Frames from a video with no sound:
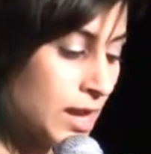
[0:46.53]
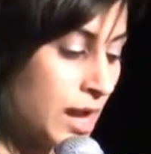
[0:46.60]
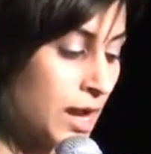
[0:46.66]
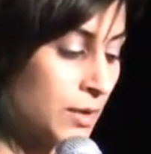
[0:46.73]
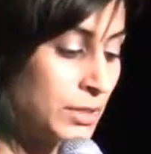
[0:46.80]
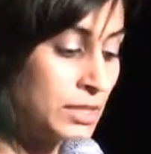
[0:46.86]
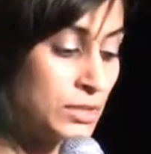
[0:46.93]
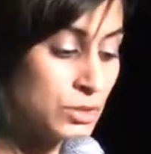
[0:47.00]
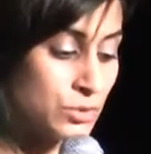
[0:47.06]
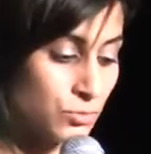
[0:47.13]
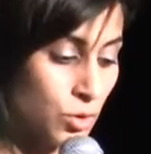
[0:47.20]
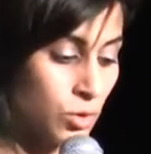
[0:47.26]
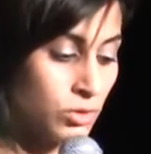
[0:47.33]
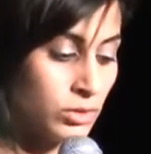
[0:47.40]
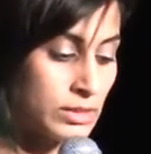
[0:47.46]
In his
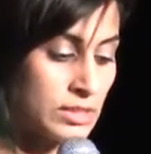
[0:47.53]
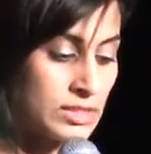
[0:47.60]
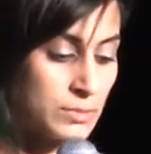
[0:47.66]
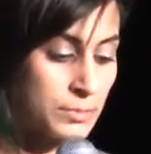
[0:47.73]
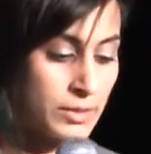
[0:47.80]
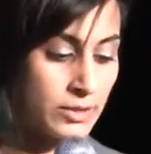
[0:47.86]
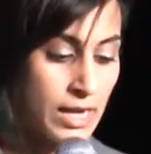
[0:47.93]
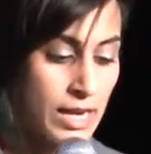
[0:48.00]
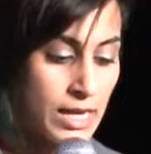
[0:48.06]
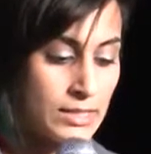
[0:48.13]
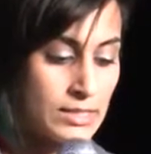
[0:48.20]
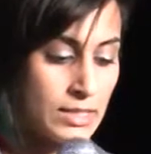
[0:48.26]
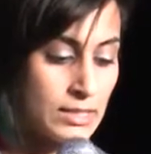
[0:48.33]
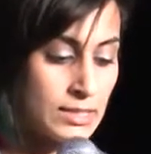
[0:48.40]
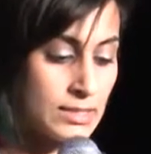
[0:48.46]
role, he
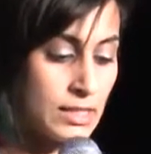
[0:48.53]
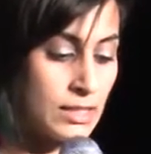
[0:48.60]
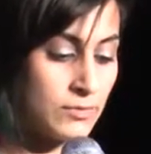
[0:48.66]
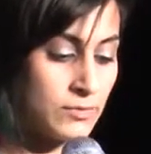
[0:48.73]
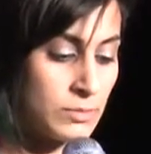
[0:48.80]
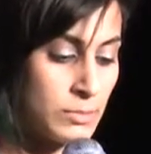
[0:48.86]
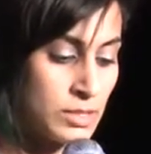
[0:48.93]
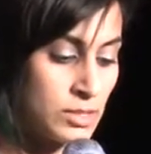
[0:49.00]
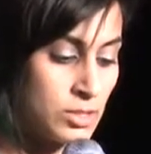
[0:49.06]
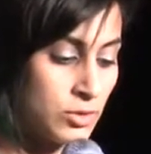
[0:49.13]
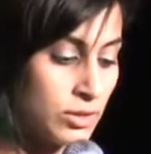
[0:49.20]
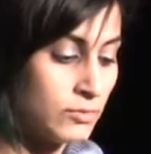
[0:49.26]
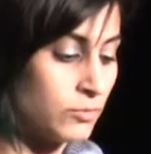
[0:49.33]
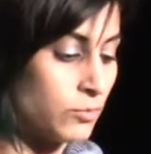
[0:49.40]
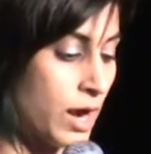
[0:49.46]
spearheads a set of
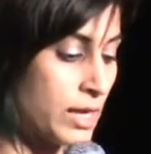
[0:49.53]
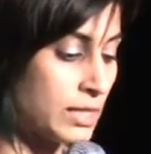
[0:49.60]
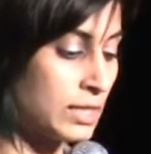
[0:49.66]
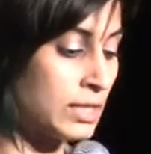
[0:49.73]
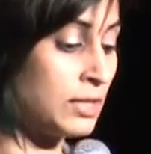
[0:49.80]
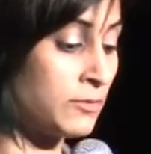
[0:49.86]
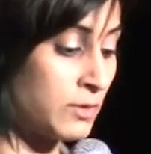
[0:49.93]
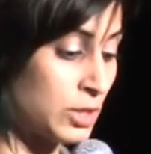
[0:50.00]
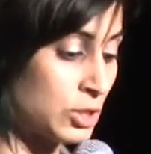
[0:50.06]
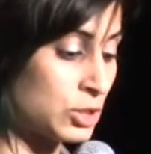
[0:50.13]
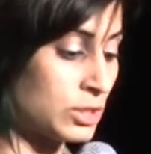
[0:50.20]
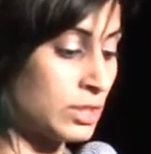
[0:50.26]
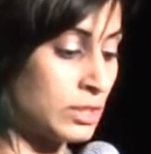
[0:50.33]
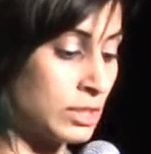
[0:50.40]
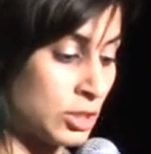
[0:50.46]
administrative-wide
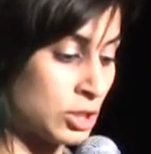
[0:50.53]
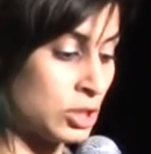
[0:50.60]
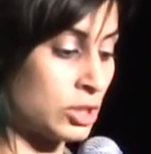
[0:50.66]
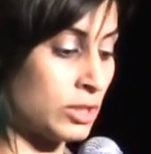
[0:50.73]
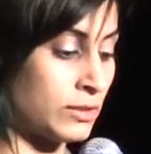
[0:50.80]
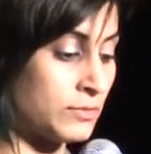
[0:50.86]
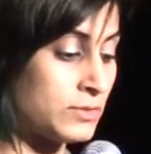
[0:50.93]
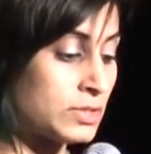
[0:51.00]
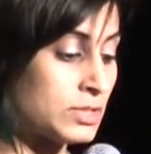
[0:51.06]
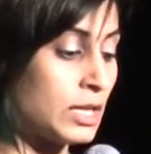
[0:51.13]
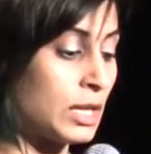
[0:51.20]
innovation initiatives,